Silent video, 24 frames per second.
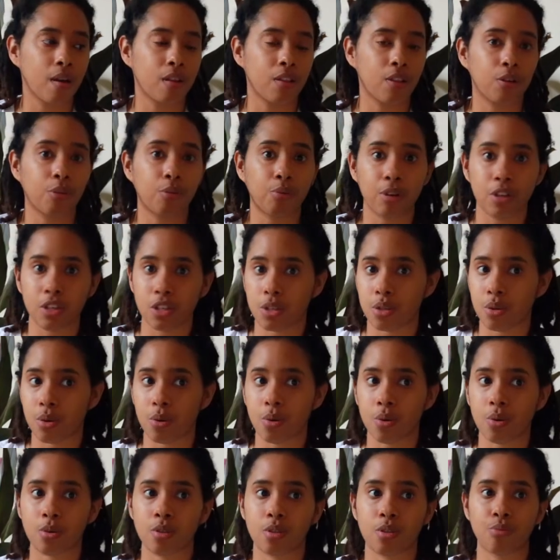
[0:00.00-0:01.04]
the
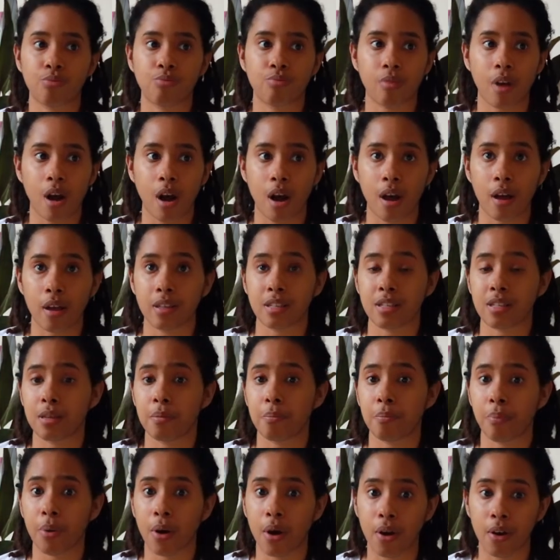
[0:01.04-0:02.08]
crystals, the rocks, the
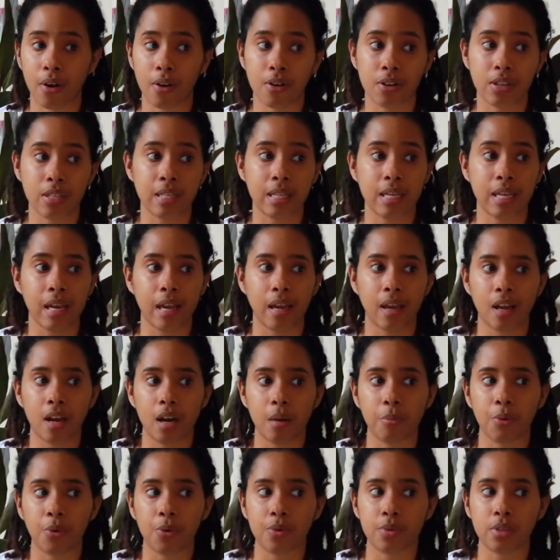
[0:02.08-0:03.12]
bugs, the
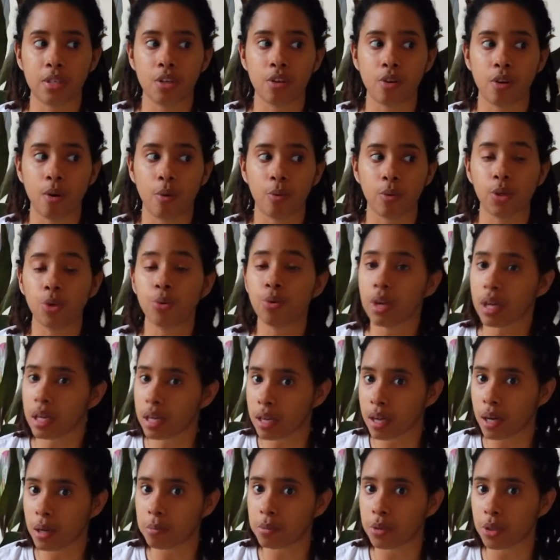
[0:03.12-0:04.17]
animals, you know, you can
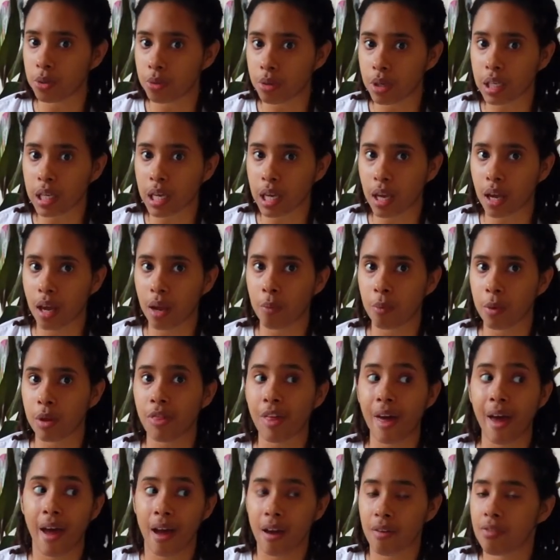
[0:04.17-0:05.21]
communicate
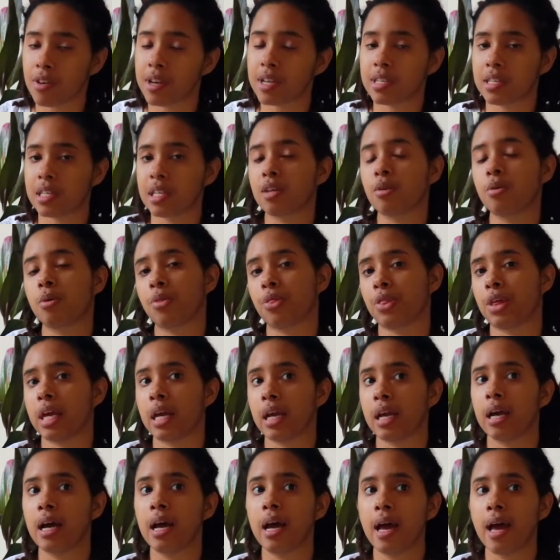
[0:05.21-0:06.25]
with every single
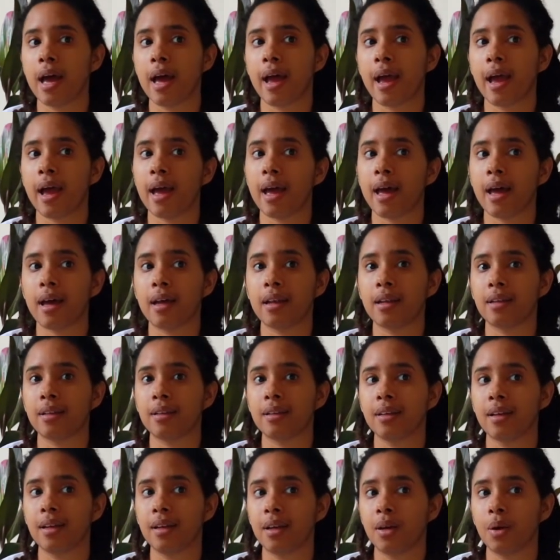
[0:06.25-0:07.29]
thing.
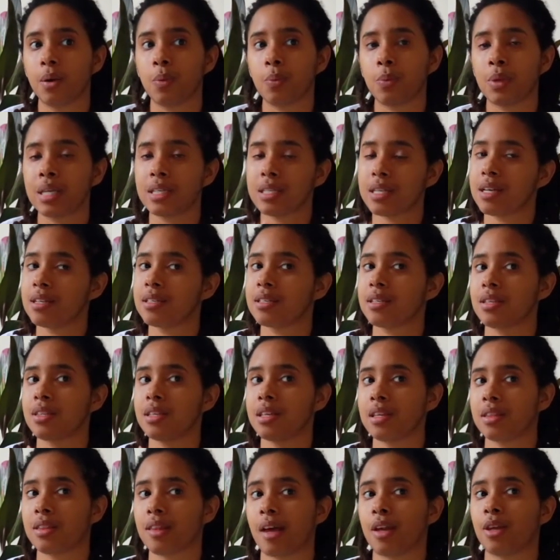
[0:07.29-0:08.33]
And we tend to
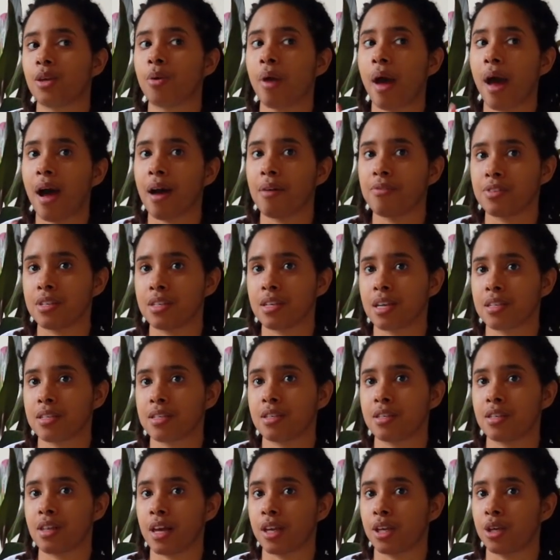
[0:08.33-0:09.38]
think that you have to
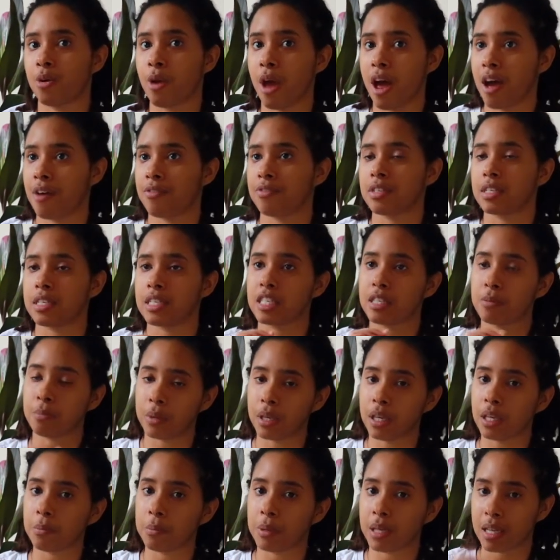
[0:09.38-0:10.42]
necessarily, like you have to
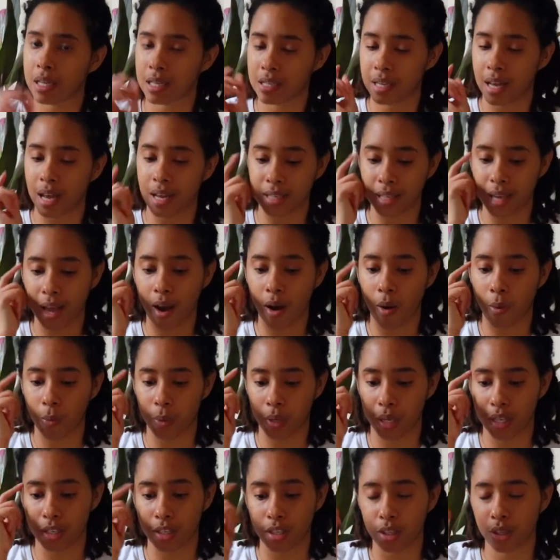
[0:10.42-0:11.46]
speak, because that's how
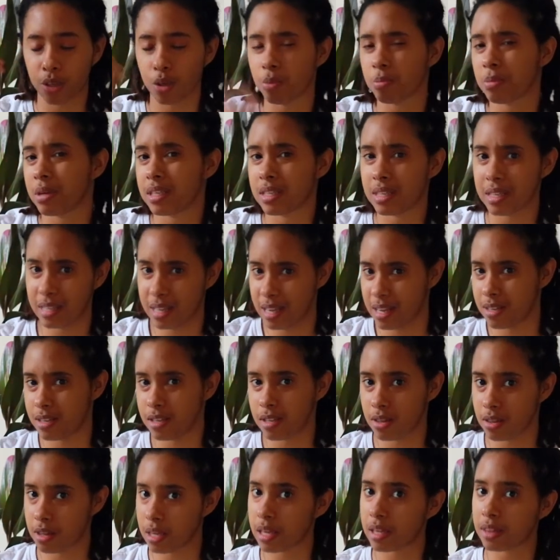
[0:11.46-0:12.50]
we as humans tend
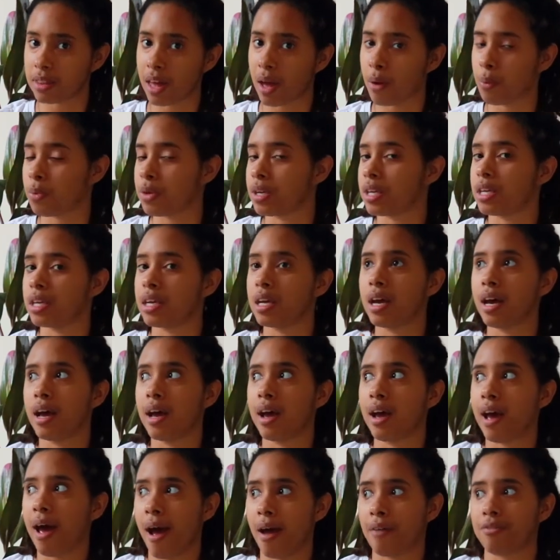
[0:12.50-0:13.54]
to think that we
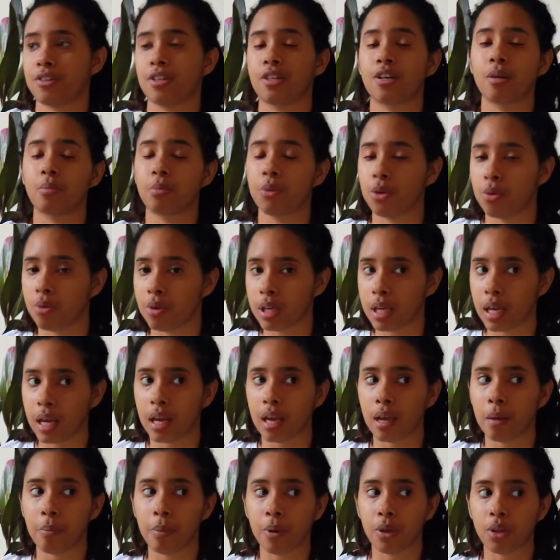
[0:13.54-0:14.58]
have to
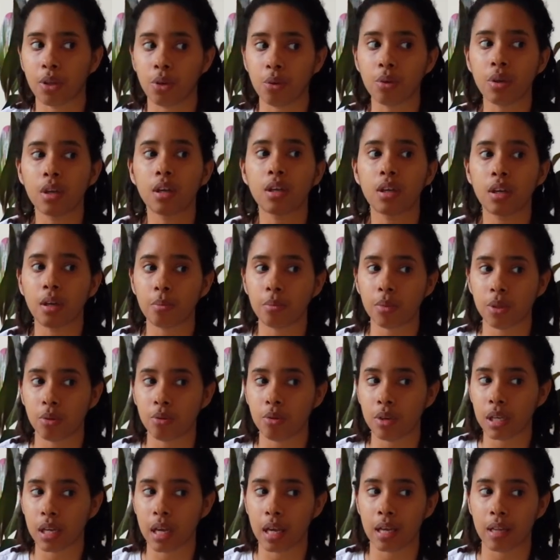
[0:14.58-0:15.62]
communicate. But you can
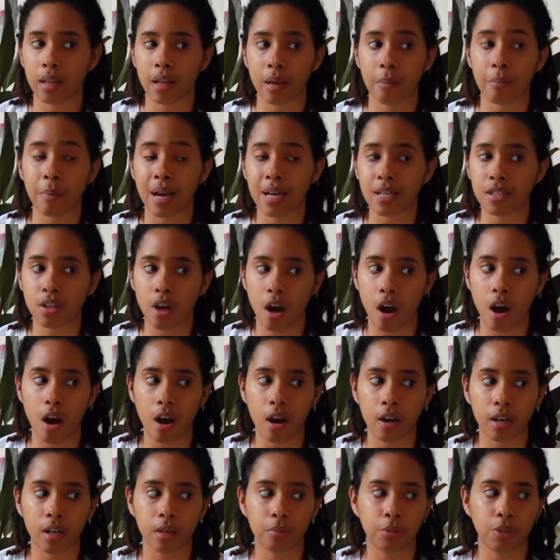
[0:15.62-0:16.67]
communicate, like my
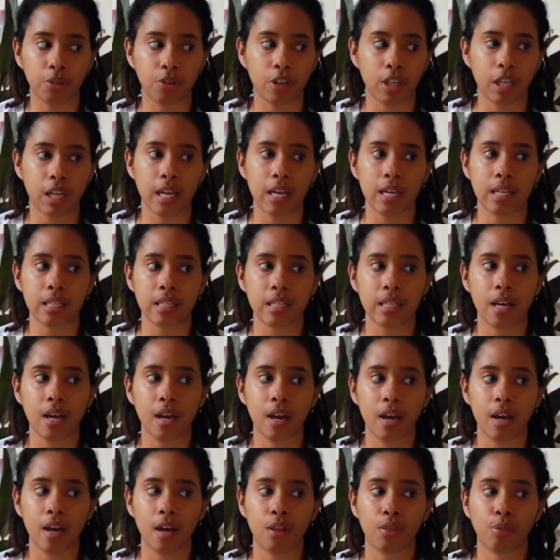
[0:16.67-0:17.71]
dog communicates
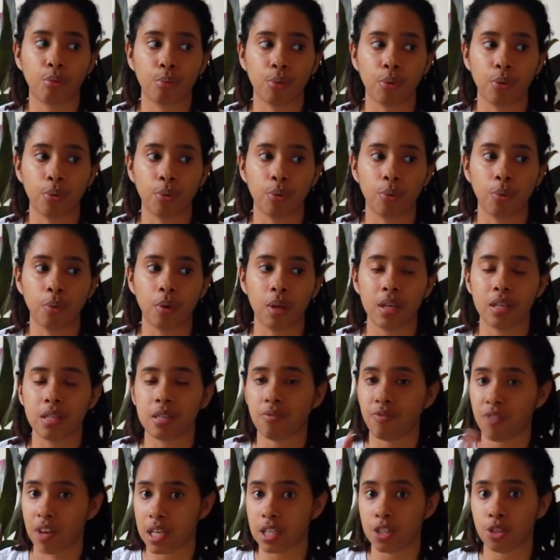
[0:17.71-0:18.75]
through
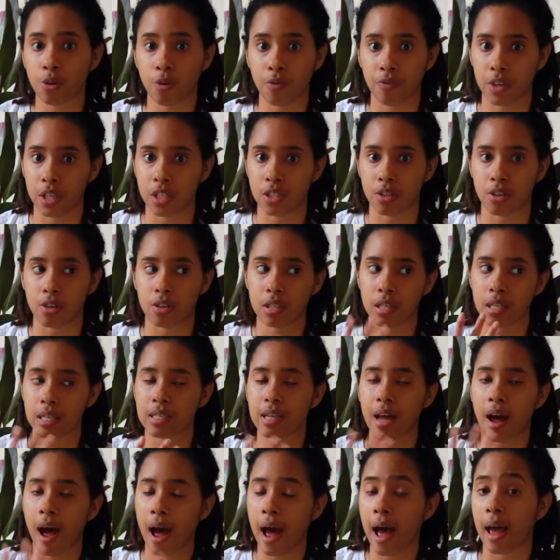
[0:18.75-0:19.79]
his facial features,
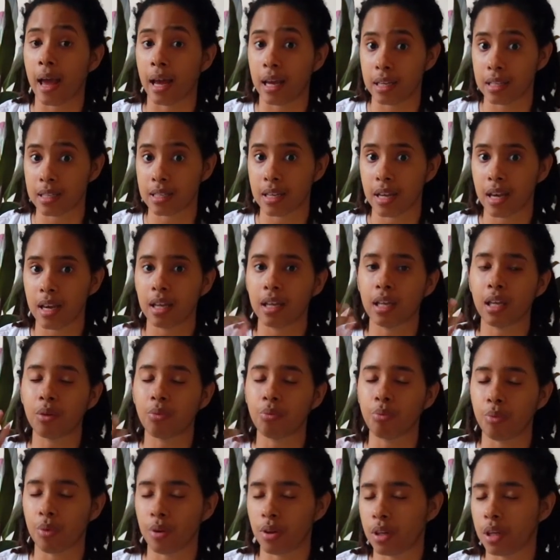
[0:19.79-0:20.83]
his eyes. He
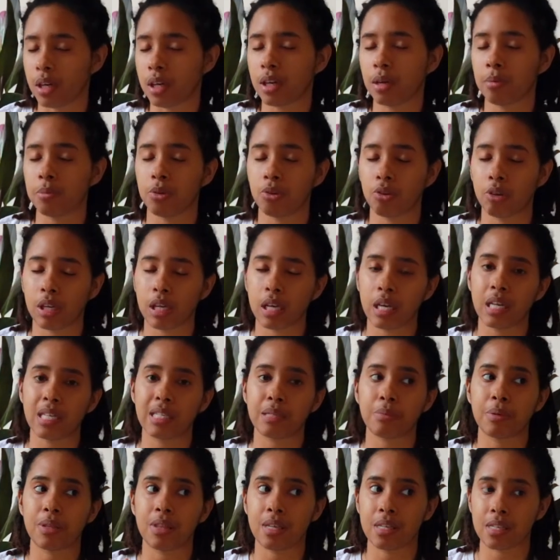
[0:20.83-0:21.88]
really
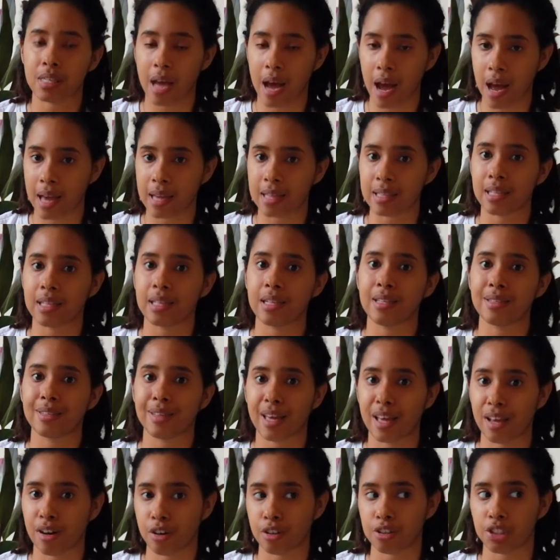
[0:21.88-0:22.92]
communicates with his eyes and his
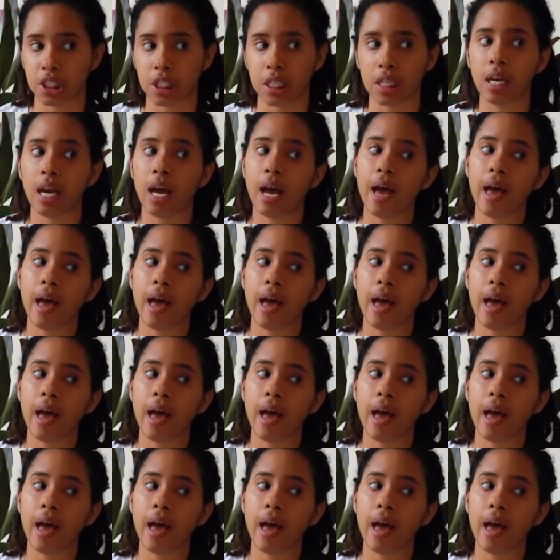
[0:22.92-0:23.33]
energy,